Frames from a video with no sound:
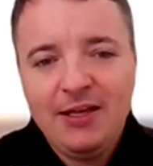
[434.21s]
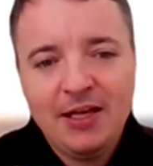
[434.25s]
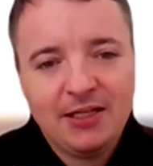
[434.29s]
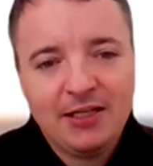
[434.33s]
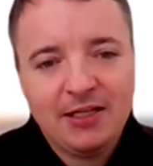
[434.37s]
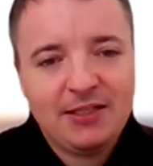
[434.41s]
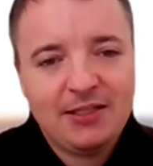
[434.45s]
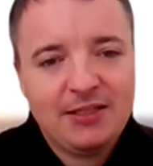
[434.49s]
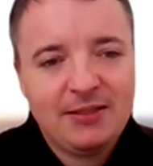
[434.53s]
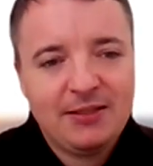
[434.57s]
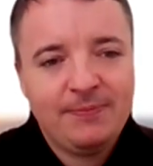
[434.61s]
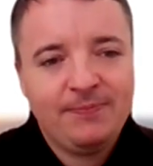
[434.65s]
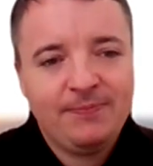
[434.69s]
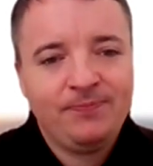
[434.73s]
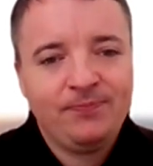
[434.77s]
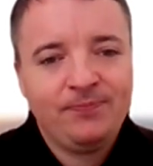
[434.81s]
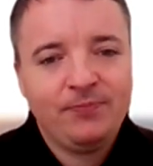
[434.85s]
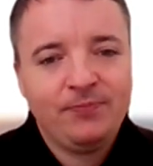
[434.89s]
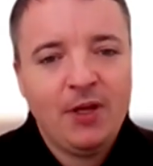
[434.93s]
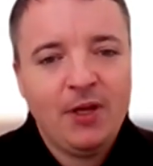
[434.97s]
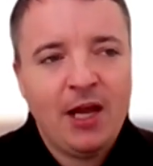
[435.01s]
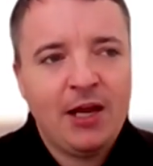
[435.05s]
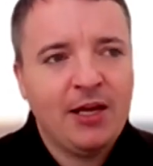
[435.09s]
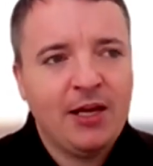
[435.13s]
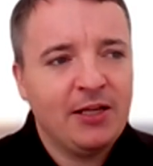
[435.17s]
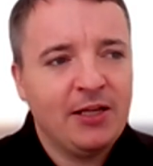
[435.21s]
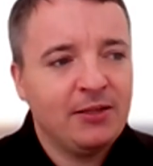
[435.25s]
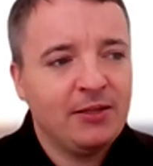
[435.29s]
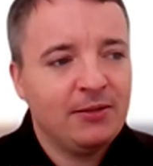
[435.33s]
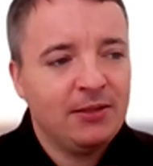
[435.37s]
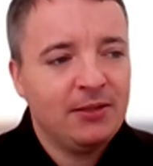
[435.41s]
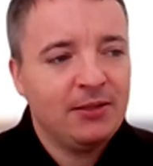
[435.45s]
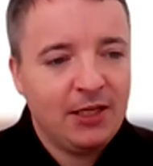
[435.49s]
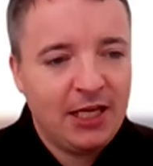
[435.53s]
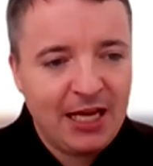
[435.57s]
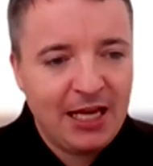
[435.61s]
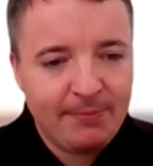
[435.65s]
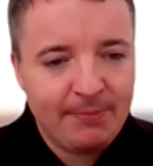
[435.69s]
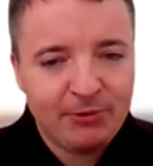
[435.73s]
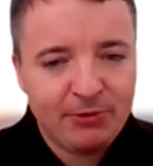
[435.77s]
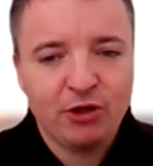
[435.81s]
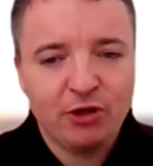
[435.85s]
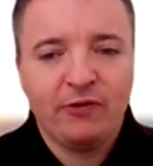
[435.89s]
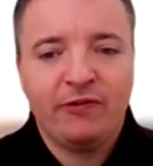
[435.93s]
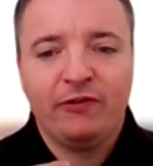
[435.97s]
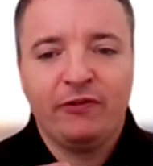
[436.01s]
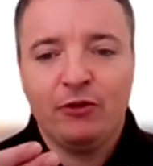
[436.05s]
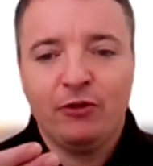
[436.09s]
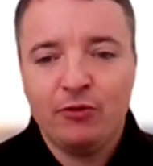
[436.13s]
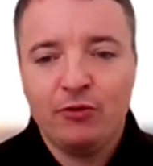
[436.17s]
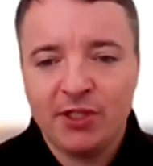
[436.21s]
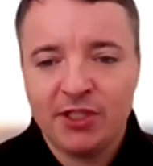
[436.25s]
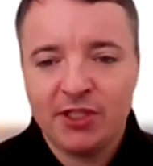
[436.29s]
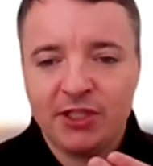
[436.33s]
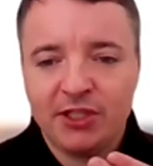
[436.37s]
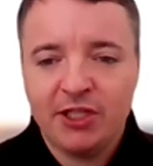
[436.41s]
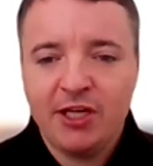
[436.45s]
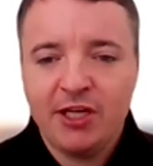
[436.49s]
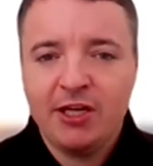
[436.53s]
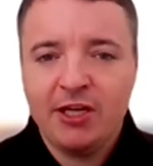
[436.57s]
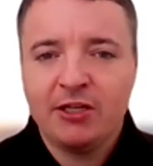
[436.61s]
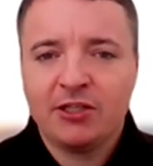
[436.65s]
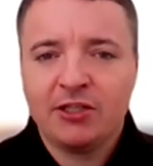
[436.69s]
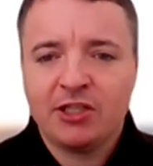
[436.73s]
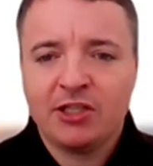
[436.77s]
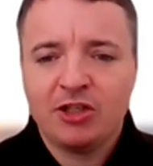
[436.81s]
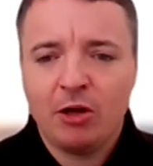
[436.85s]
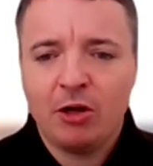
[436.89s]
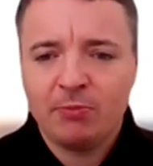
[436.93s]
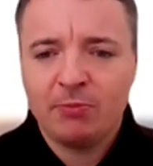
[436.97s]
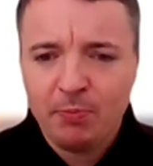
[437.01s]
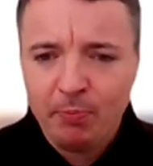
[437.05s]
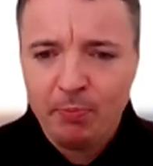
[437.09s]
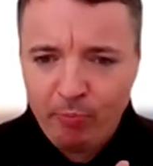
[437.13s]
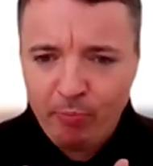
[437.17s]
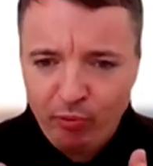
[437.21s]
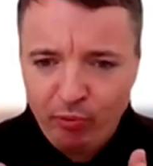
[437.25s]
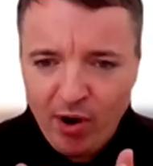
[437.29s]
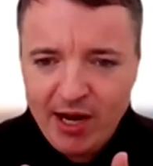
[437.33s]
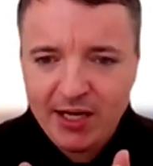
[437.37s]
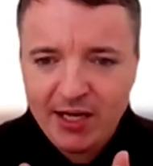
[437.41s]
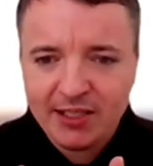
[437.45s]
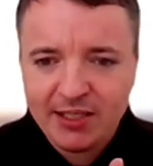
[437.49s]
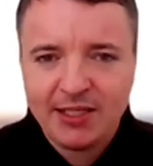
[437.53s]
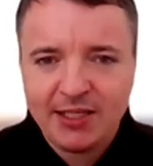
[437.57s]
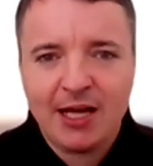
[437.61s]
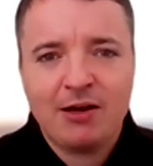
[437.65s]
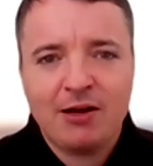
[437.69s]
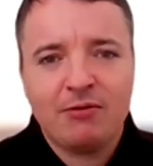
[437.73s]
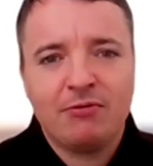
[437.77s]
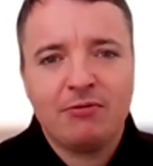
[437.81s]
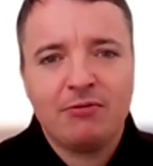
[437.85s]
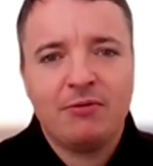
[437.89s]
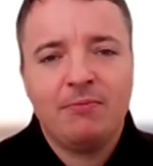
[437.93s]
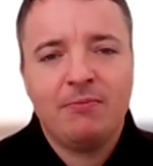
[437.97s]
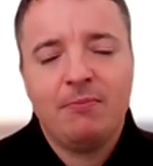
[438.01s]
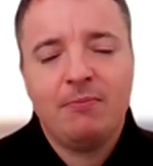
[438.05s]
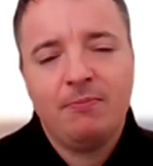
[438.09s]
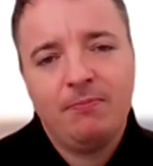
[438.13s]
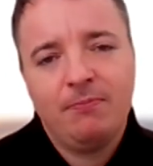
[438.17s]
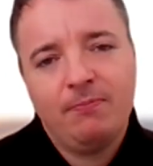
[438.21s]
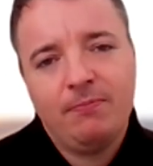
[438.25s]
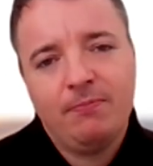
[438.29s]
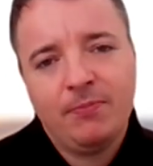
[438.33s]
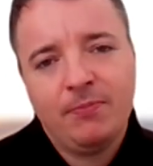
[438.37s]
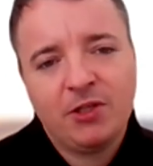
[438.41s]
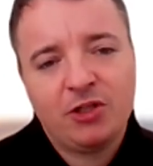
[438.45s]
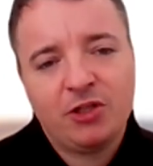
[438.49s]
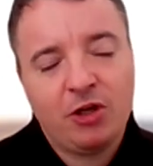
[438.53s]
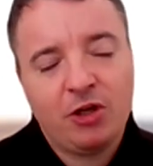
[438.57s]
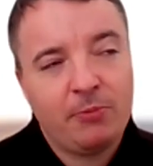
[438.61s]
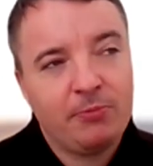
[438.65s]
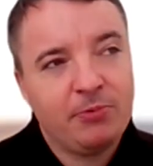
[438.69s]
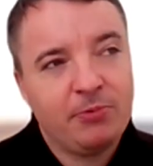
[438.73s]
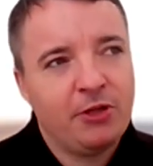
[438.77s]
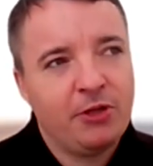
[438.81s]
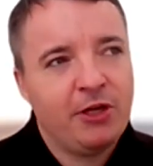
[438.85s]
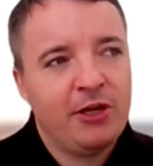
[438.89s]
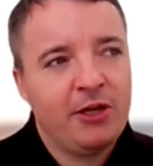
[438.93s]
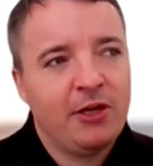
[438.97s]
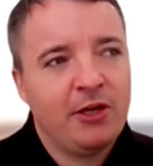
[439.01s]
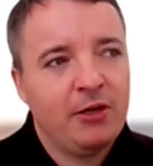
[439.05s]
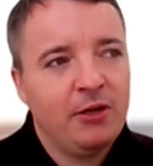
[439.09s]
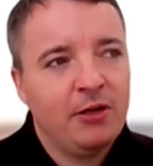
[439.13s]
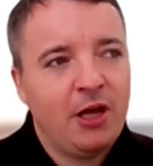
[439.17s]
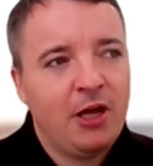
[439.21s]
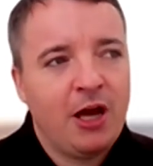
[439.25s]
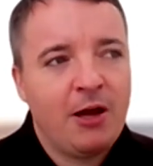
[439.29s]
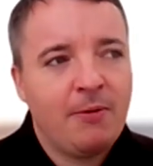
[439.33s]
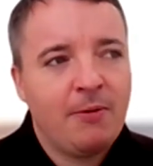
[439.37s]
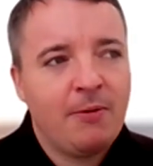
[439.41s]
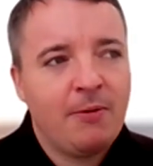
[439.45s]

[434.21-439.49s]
Yes, and it keeps your fluency and stops the